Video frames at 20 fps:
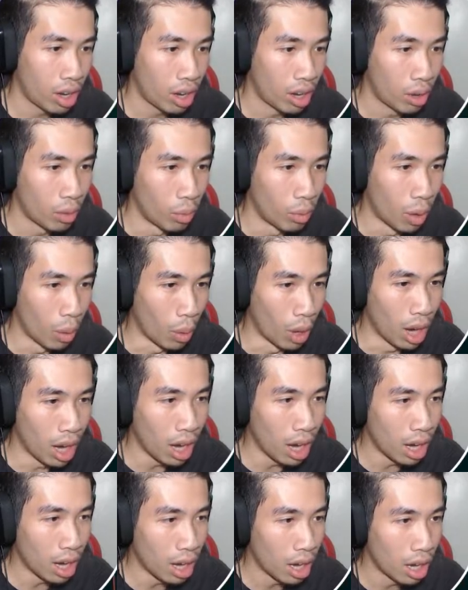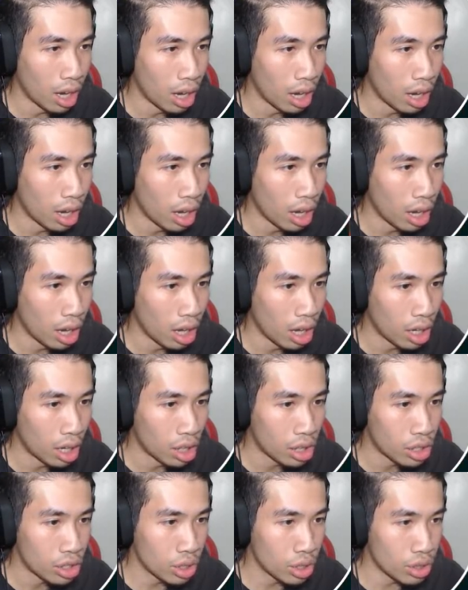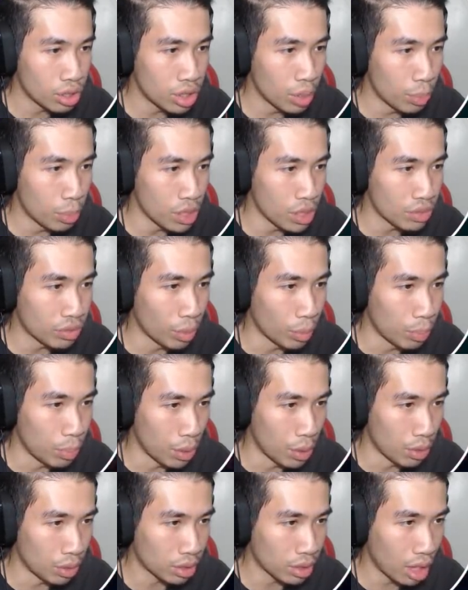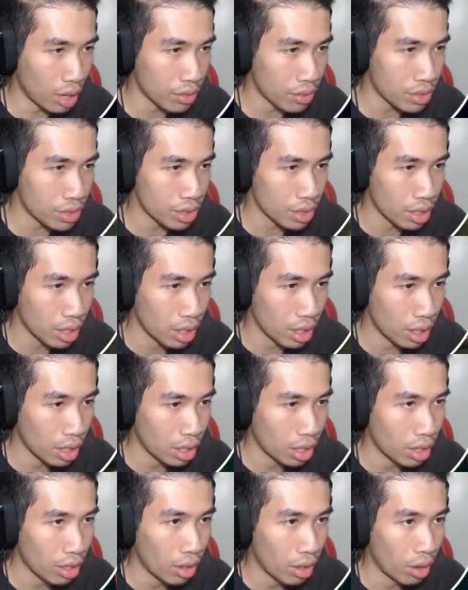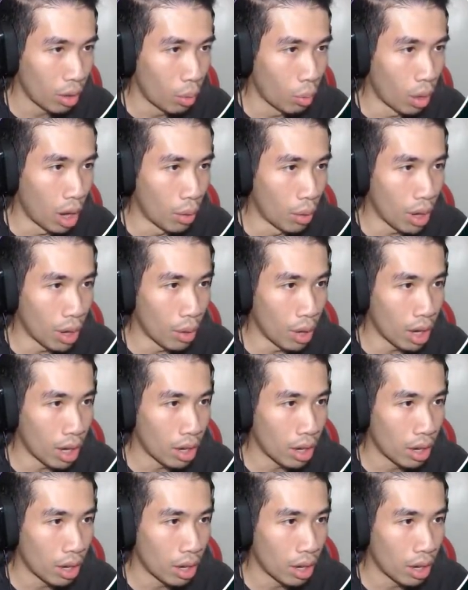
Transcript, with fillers: Wait, what? Shoot the bridge for Baragoths? Wait, wait, wait.